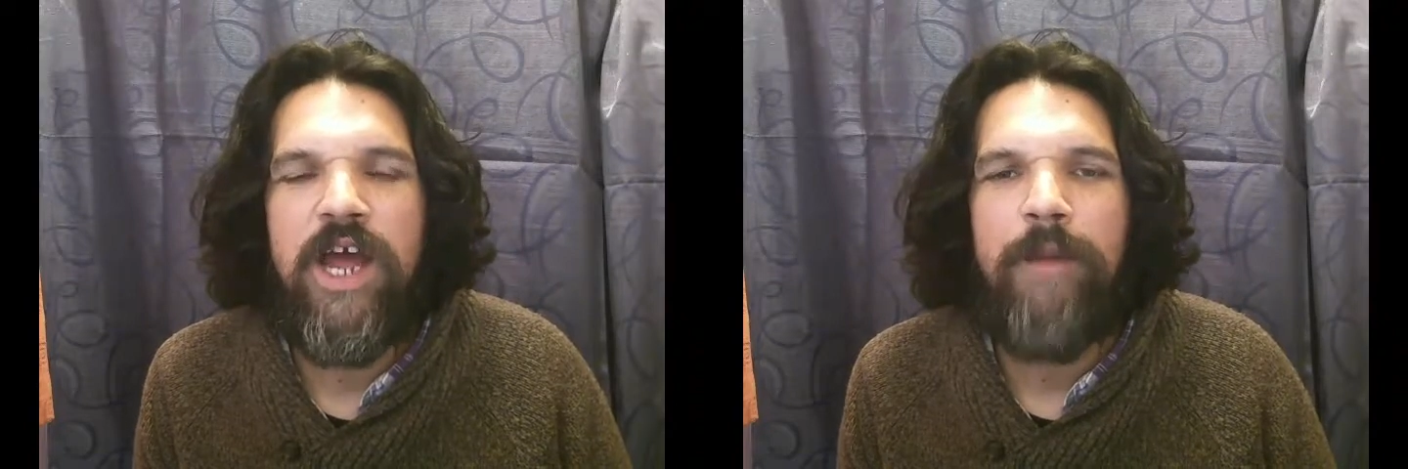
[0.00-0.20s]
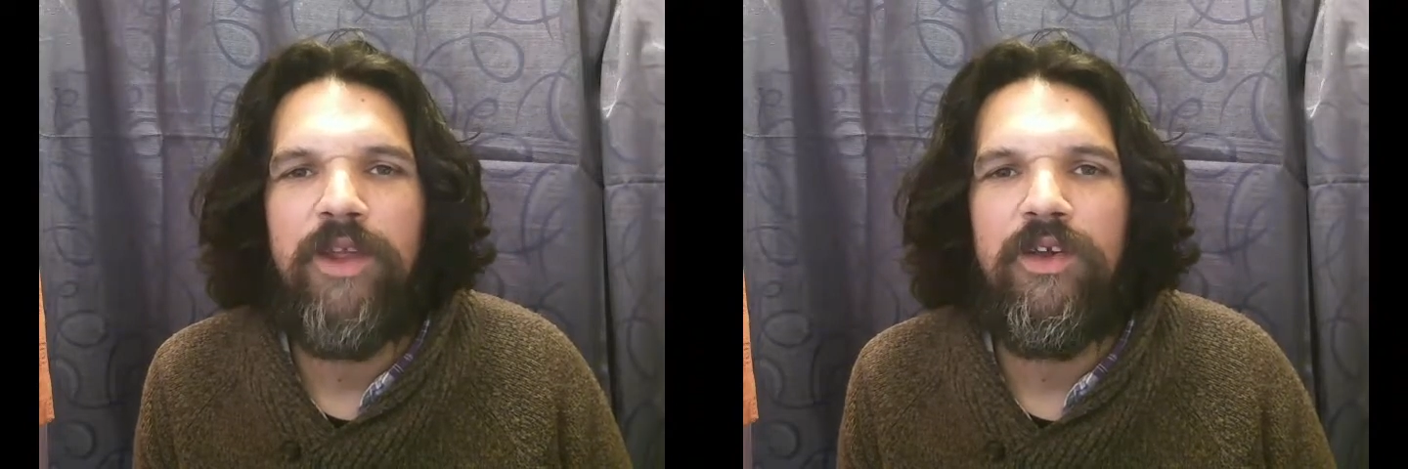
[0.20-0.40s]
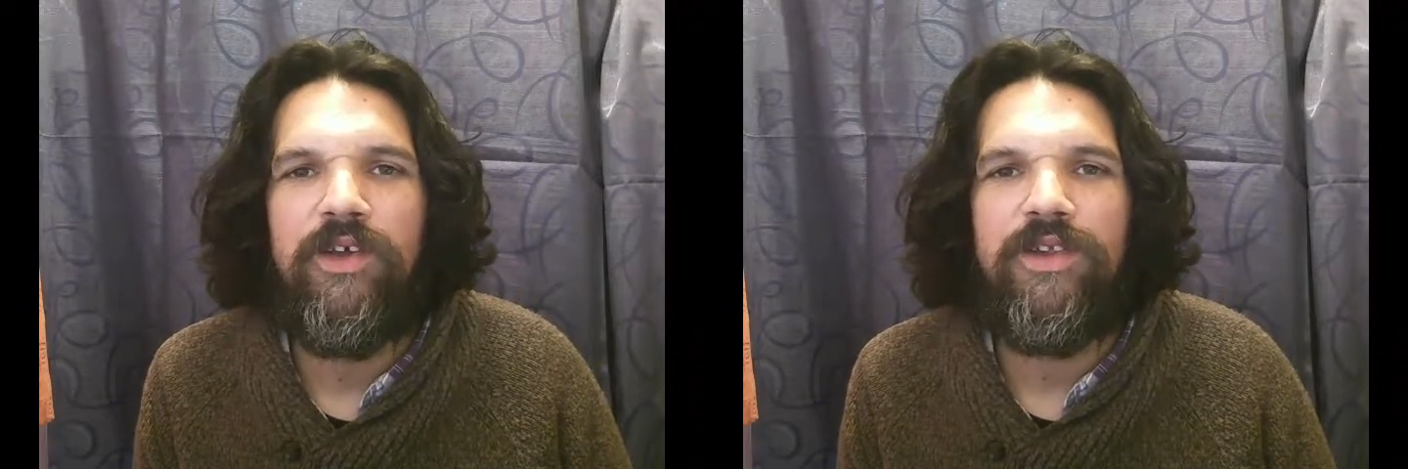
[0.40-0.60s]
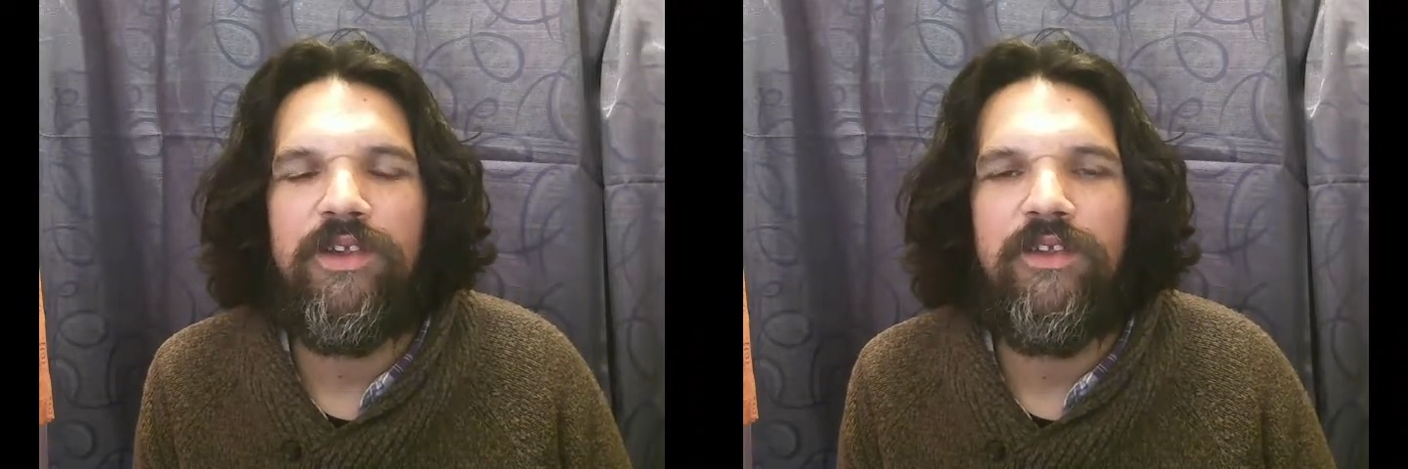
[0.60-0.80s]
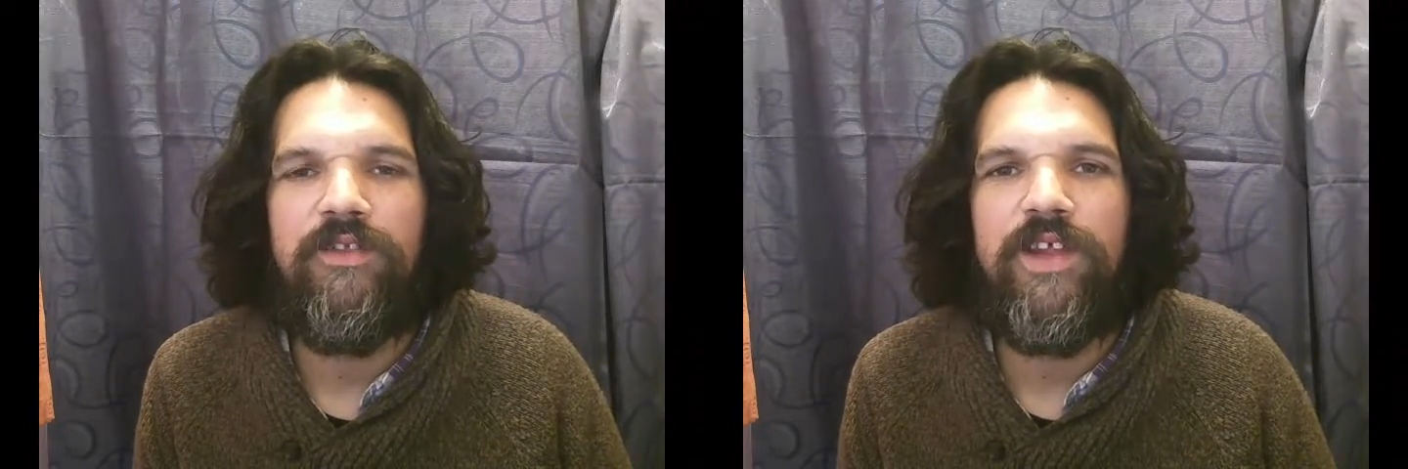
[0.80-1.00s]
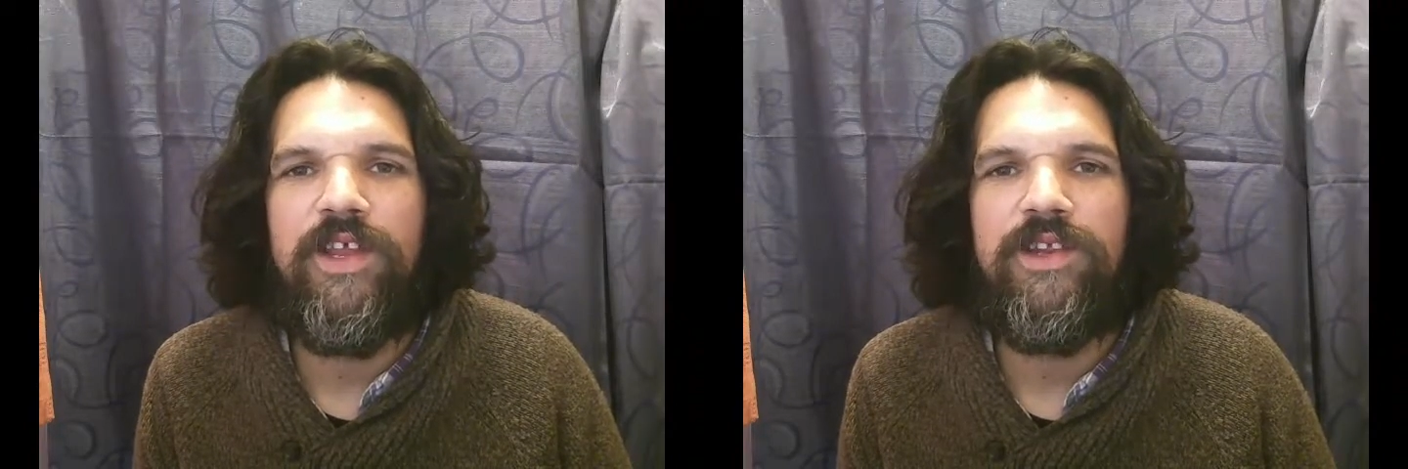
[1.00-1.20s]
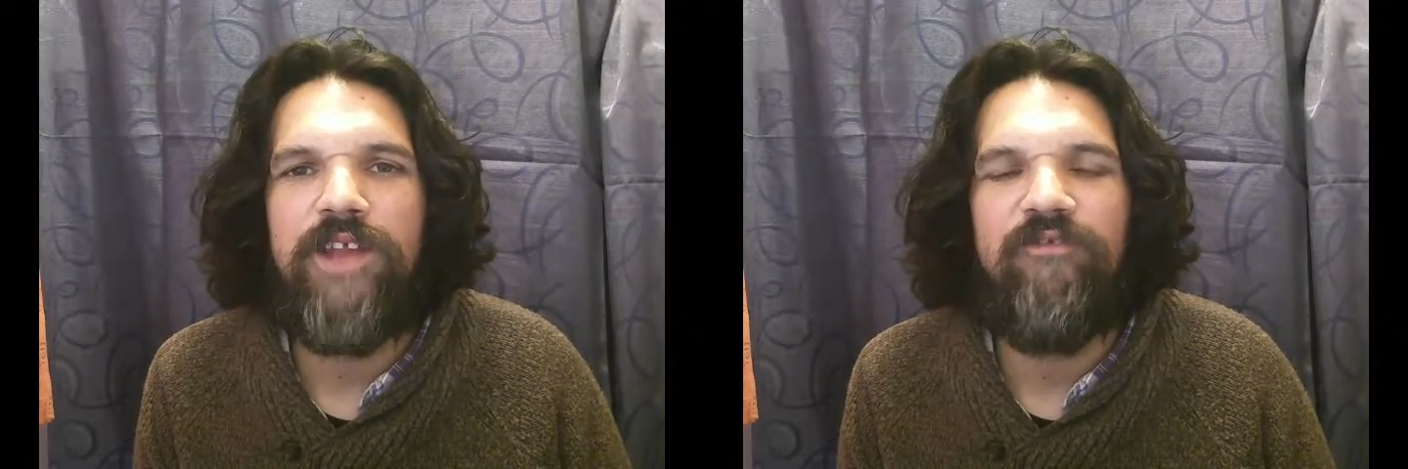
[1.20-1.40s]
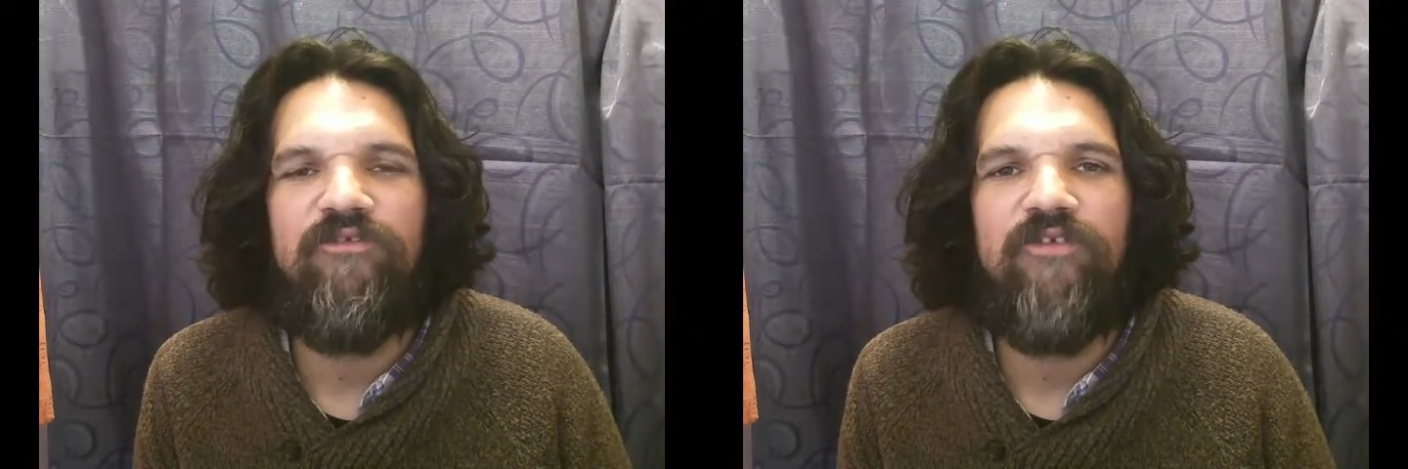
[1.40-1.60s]
because these
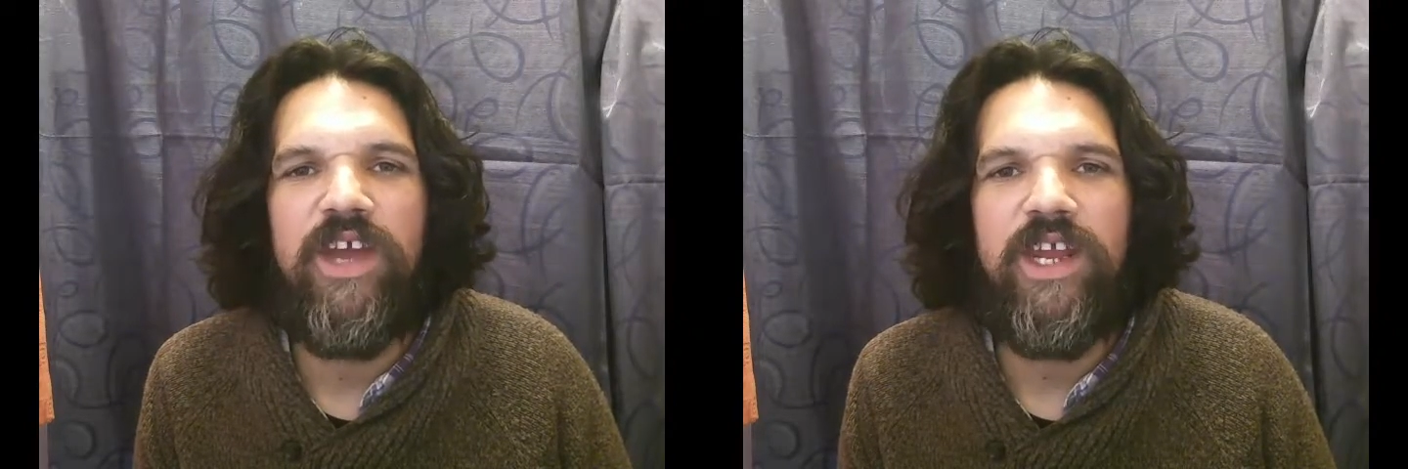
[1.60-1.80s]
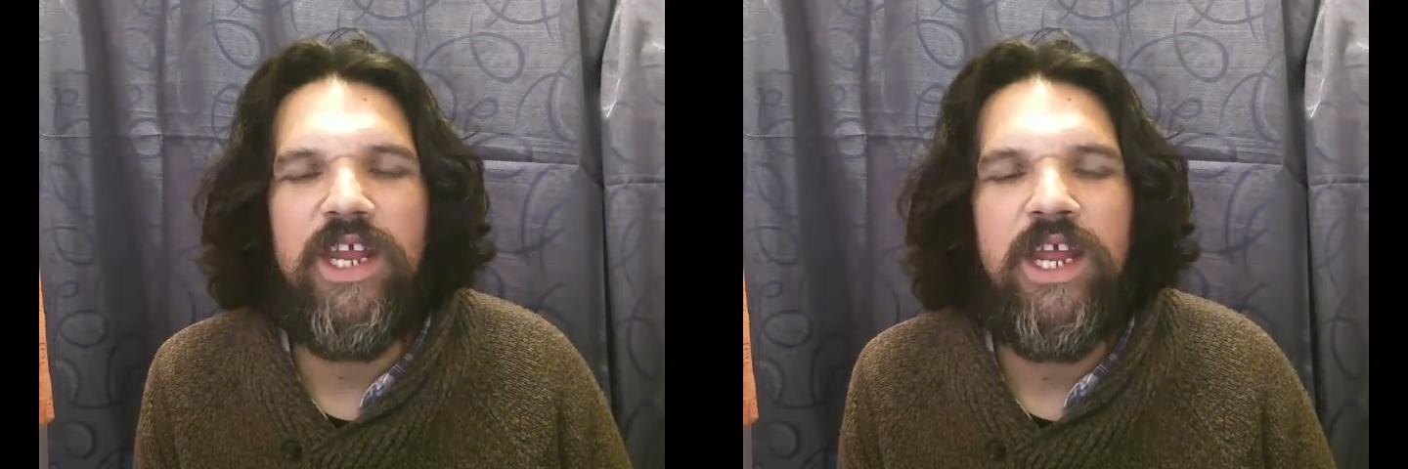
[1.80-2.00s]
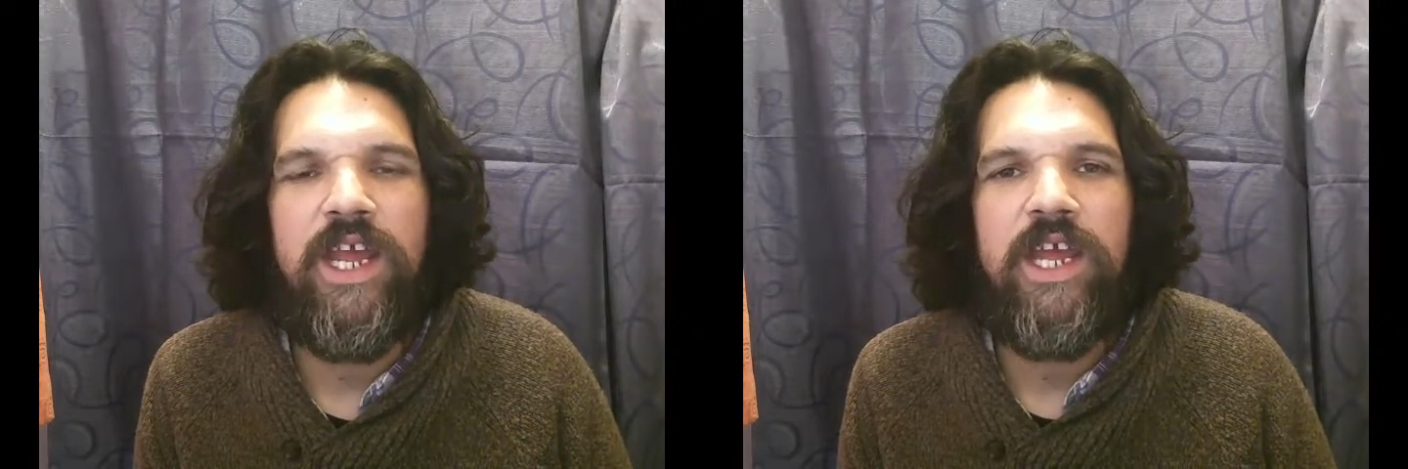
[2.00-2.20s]
get very